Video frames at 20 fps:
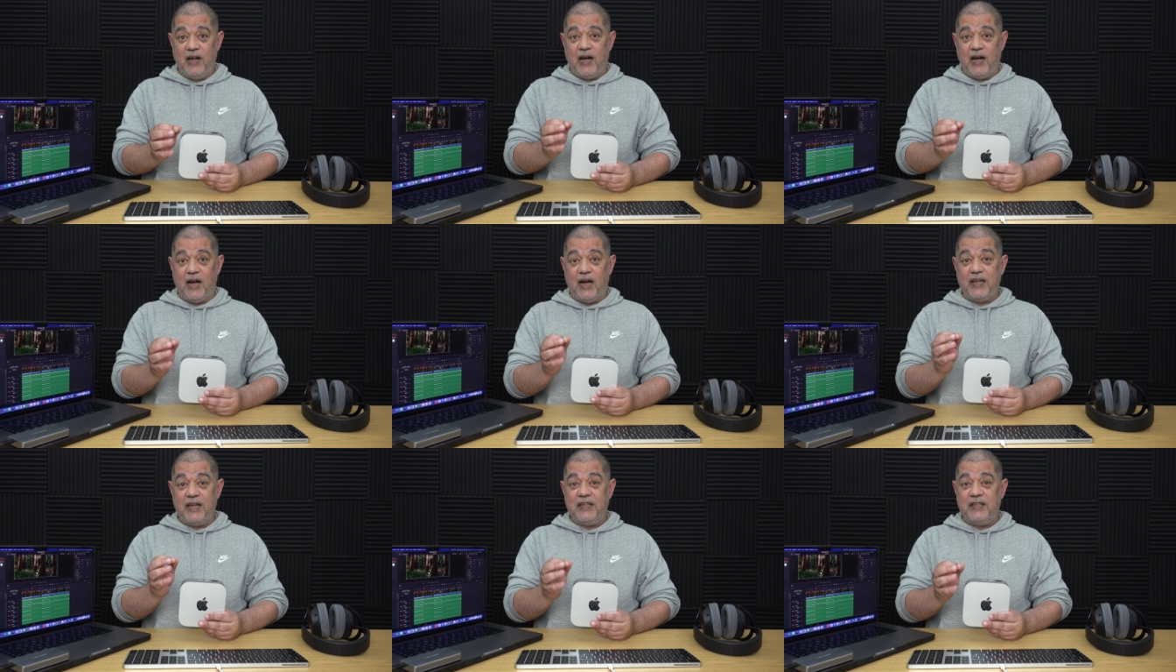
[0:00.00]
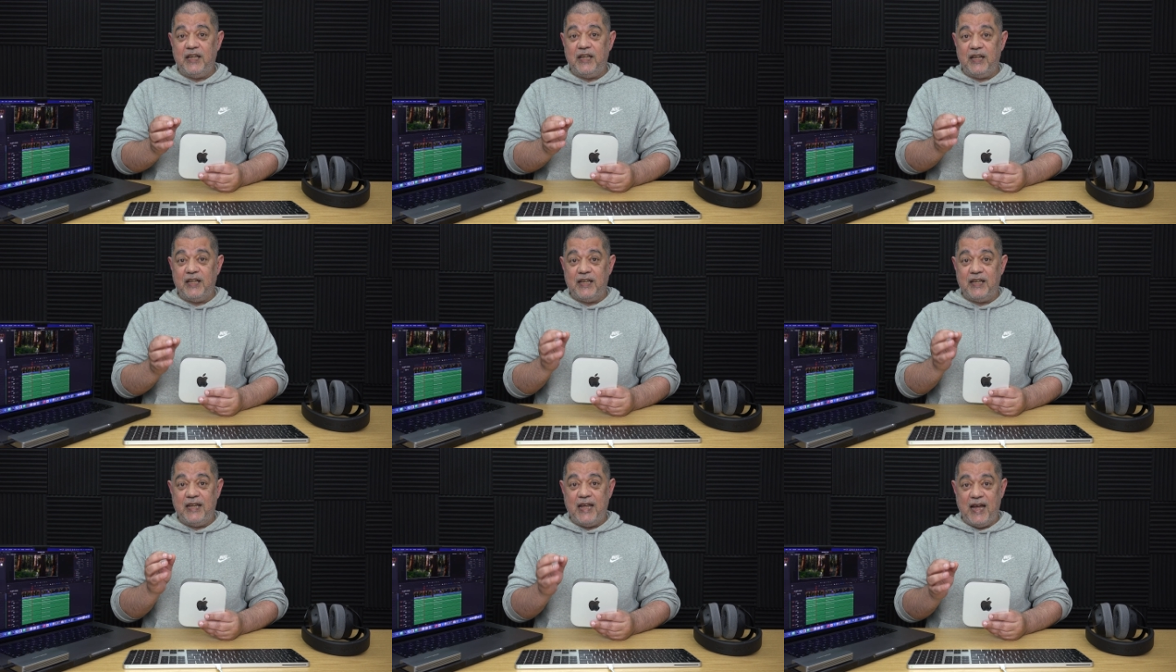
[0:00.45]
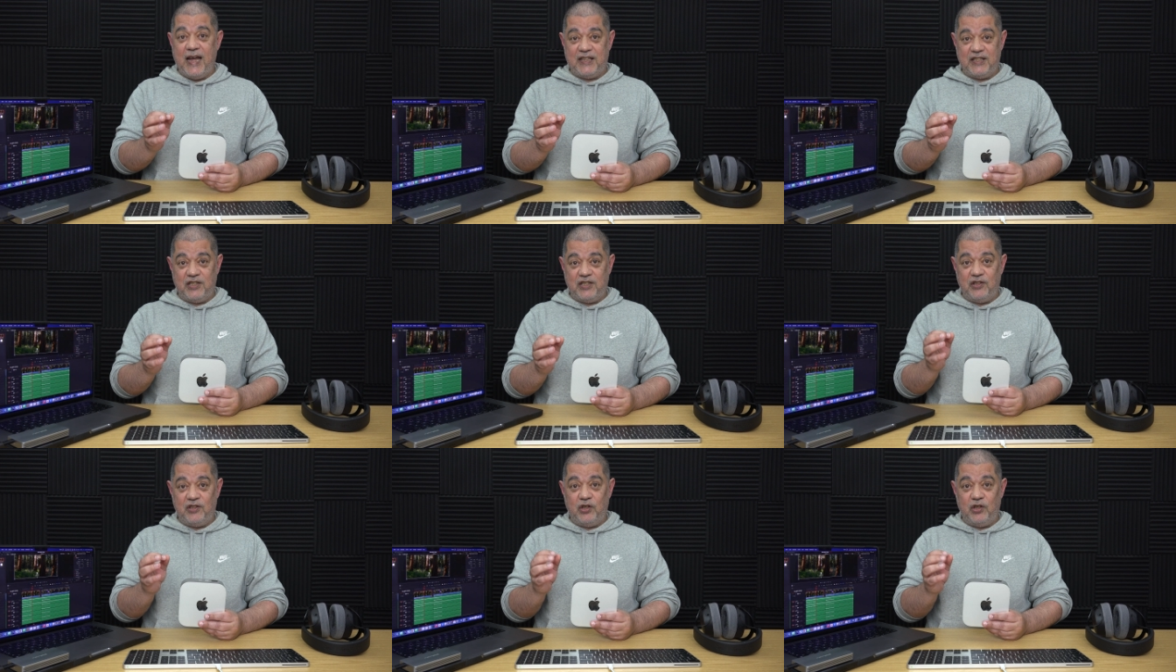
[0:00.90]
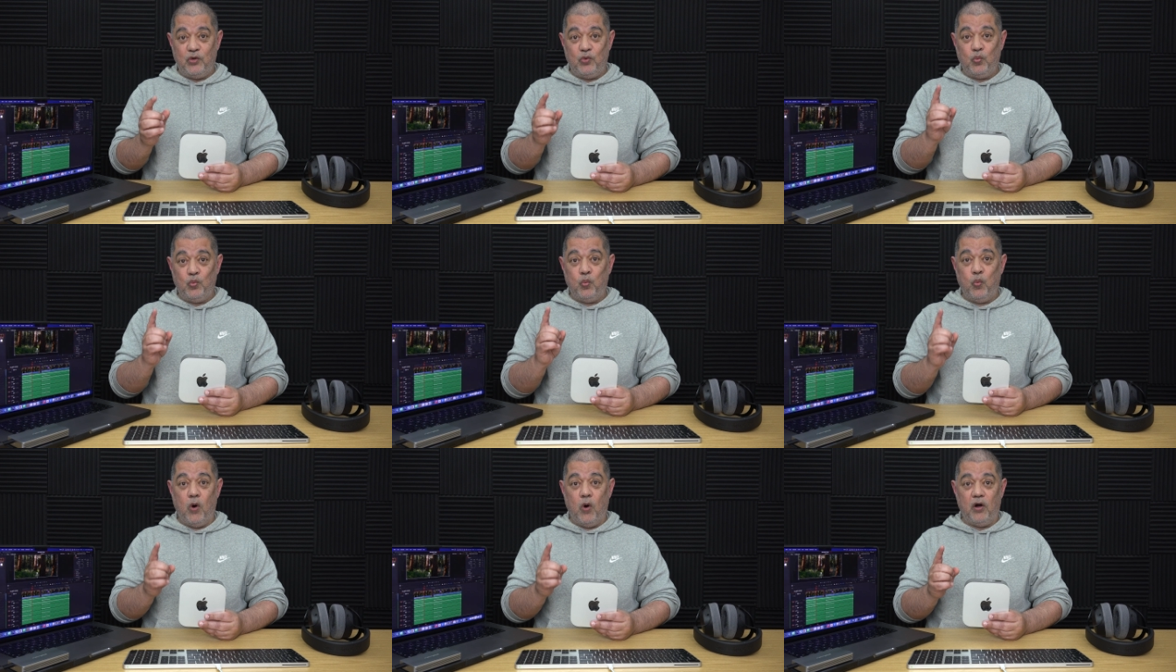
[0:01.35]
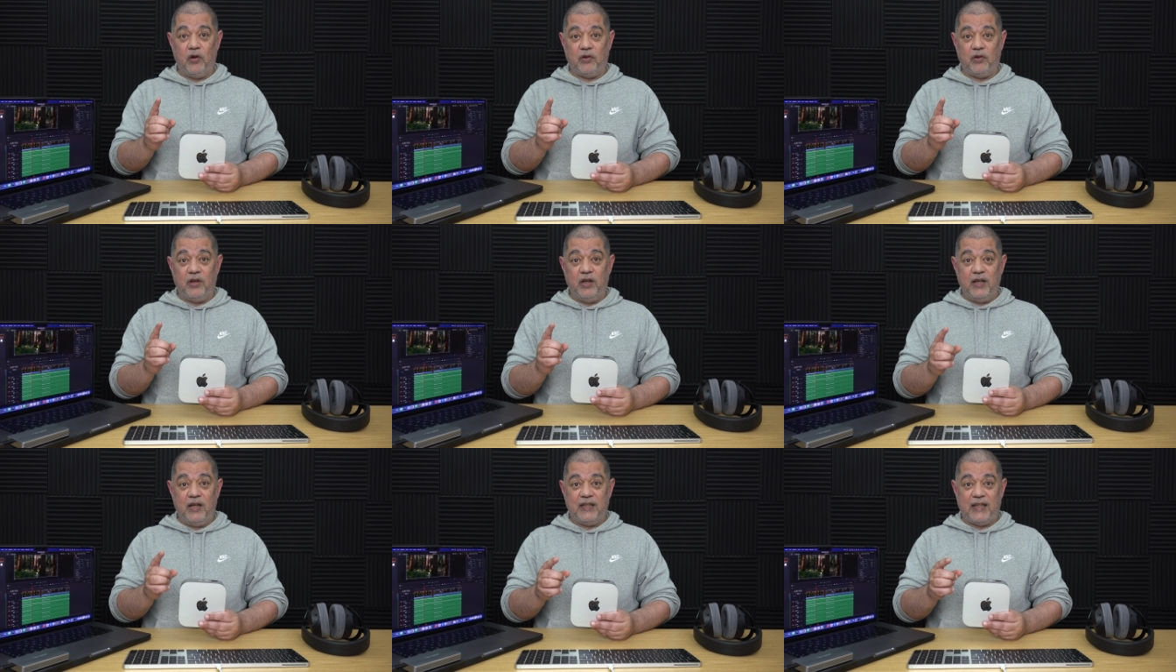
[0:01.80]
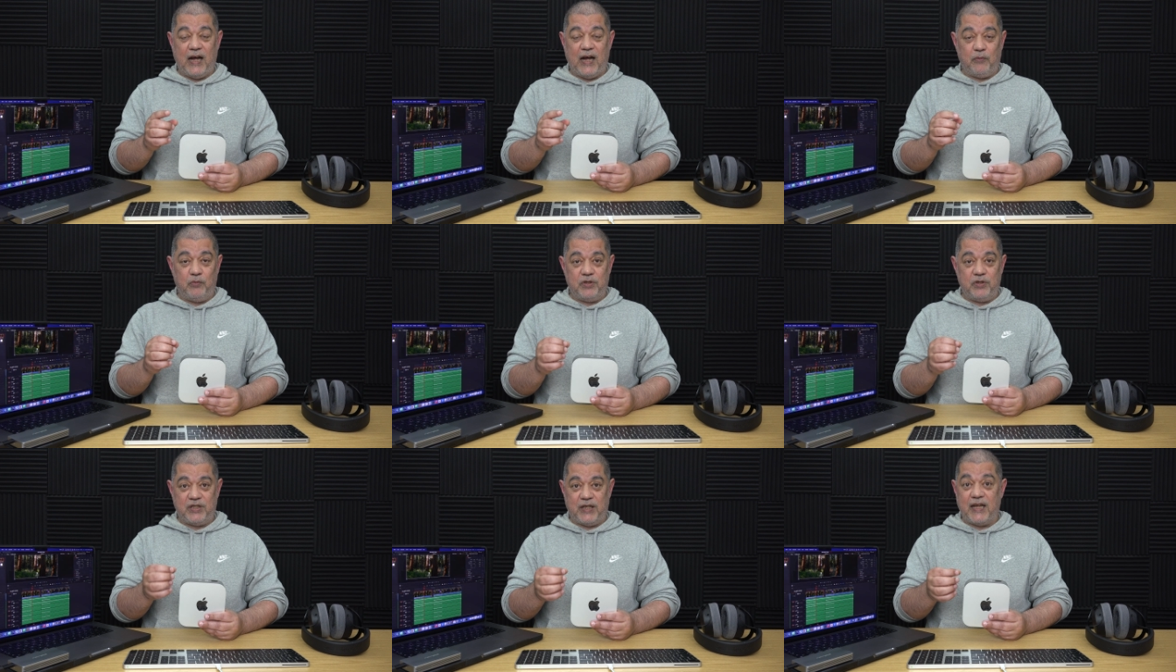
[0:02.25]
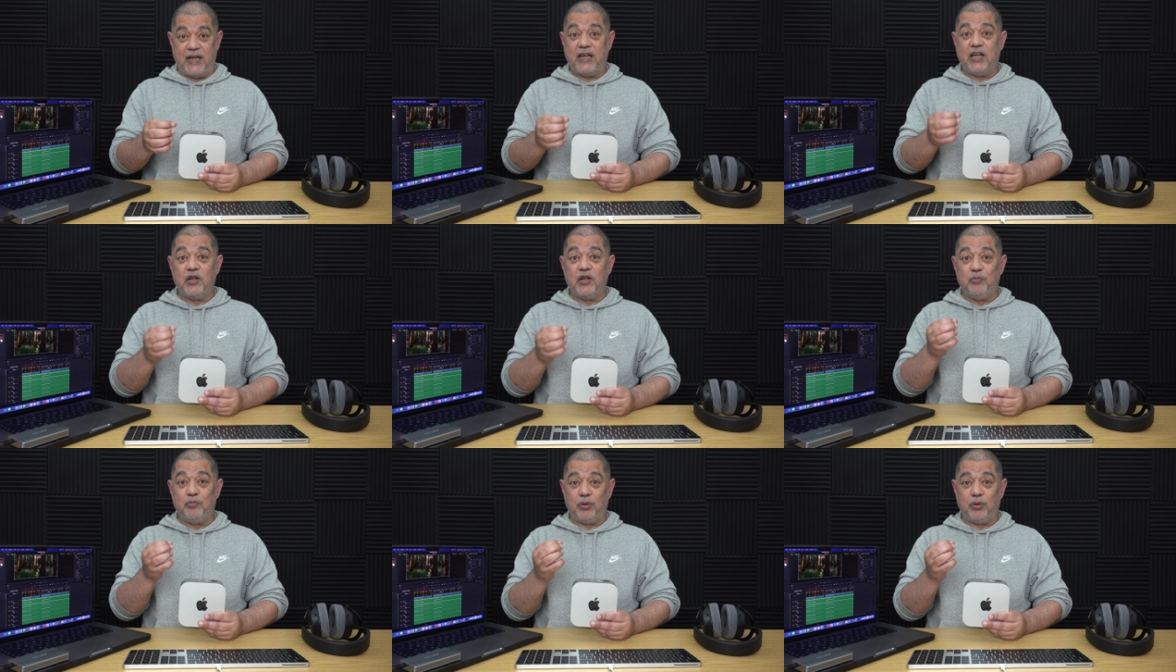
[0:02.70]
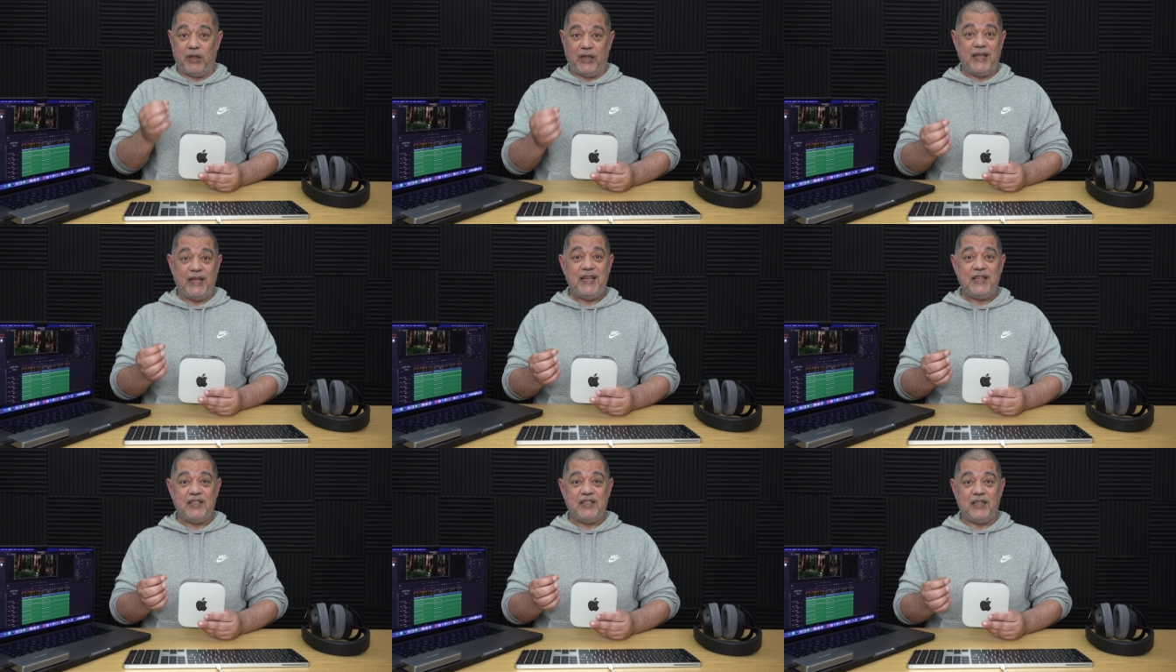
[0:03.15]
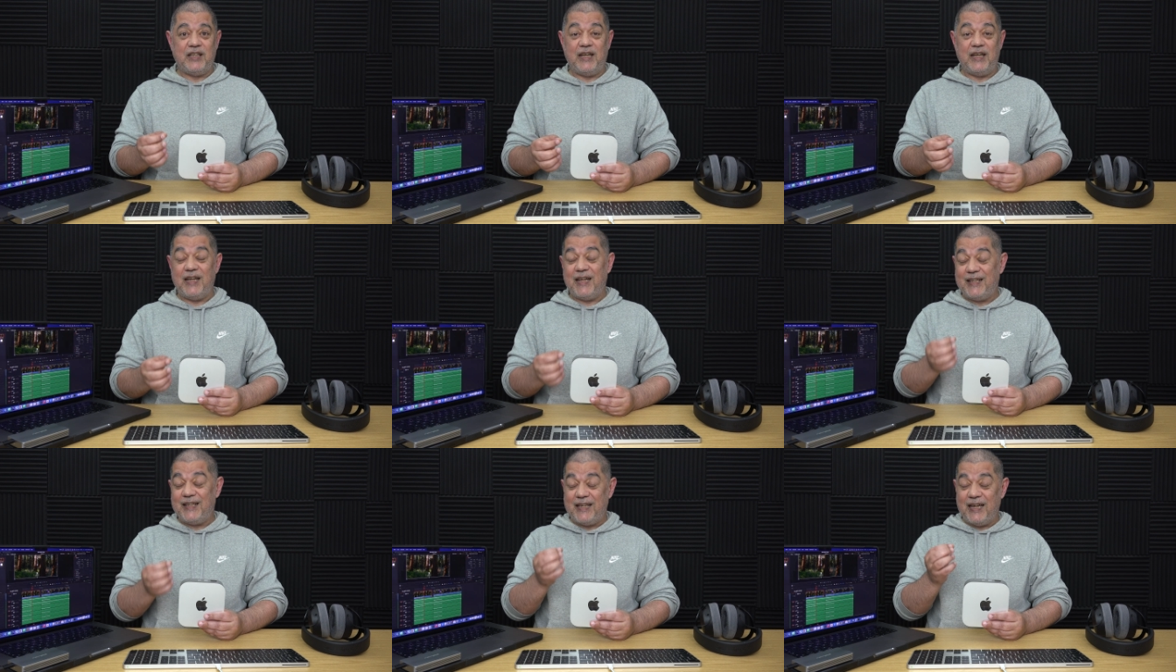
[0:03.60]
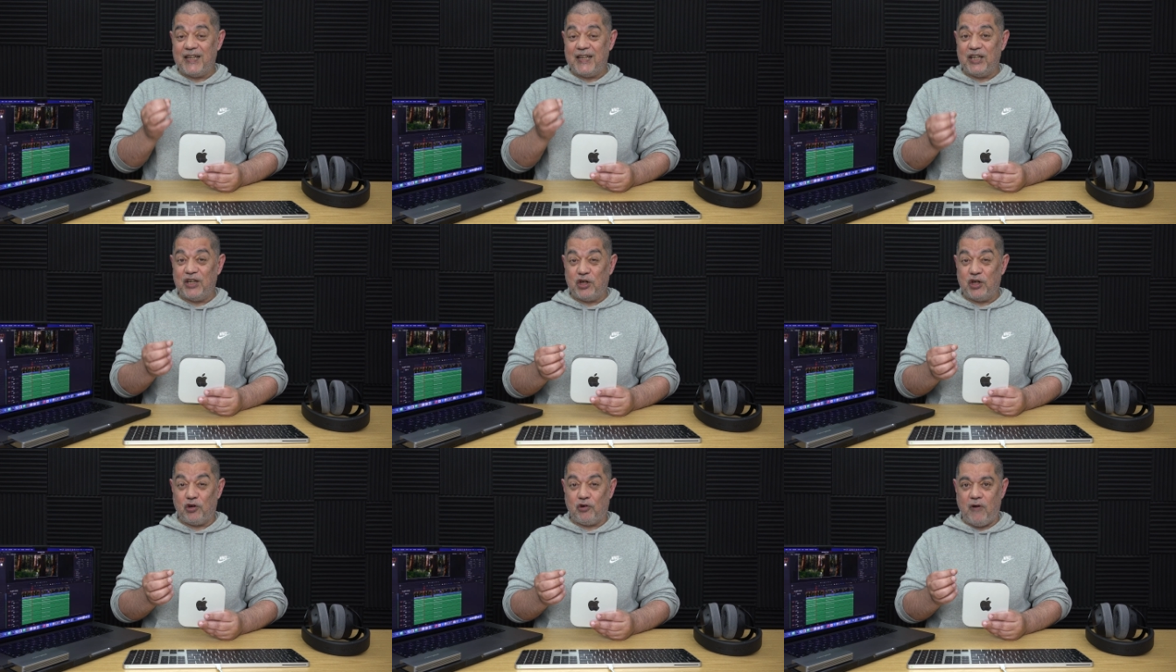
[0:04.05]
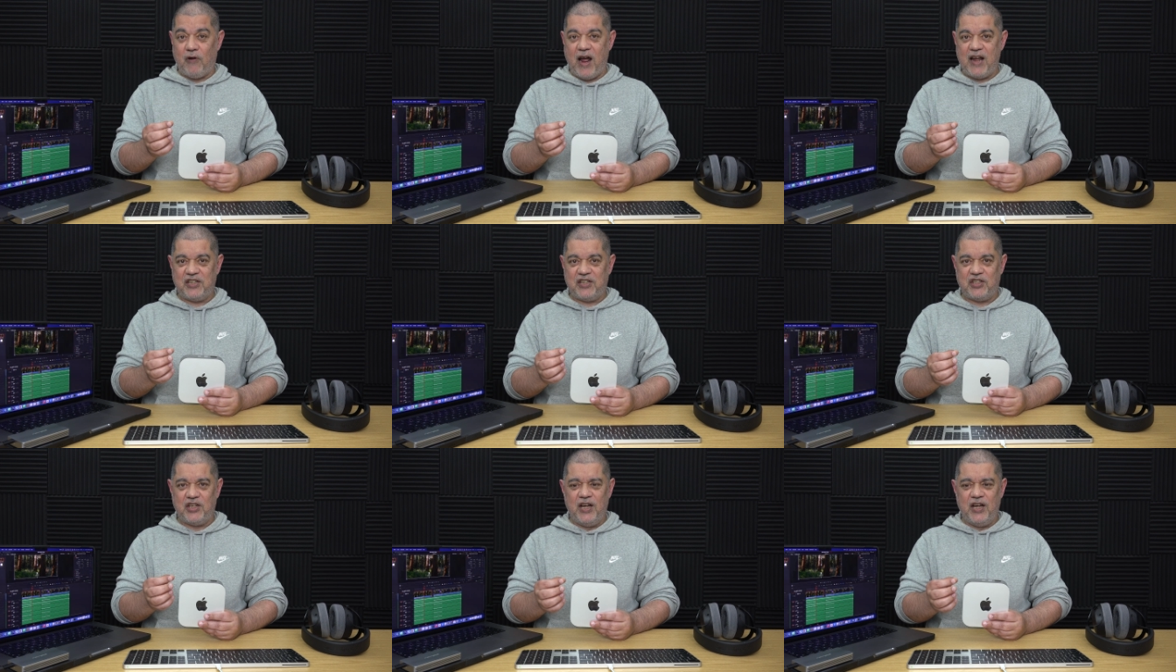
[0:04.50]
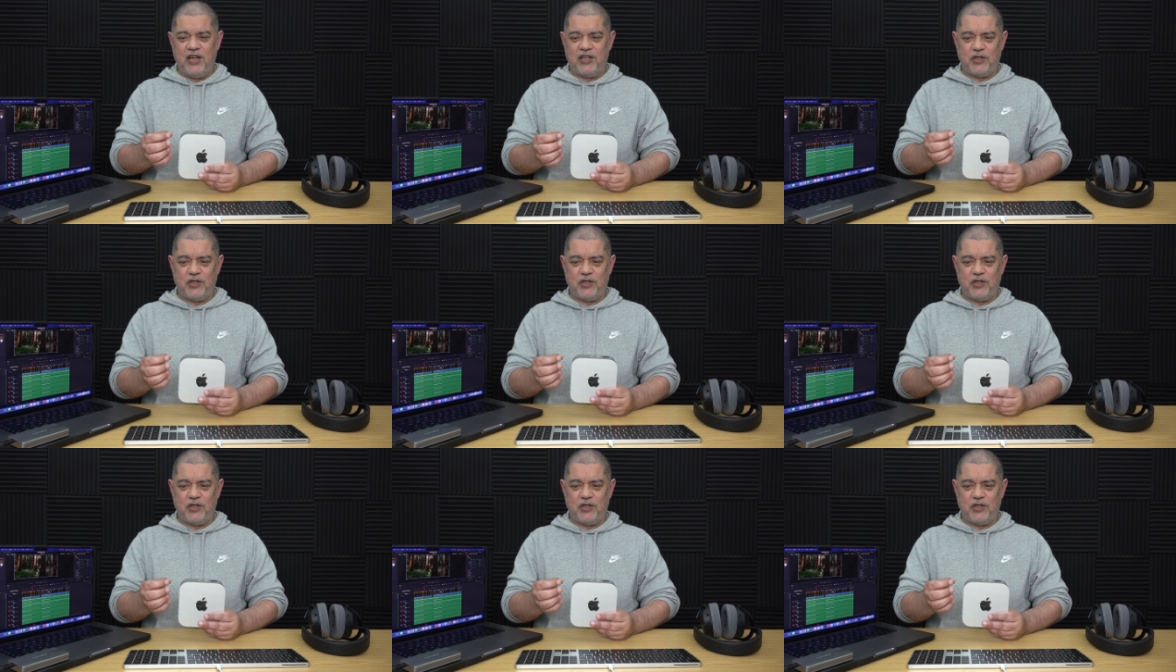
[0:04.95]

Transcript: I did get to do one that was like completed and it didn't crash.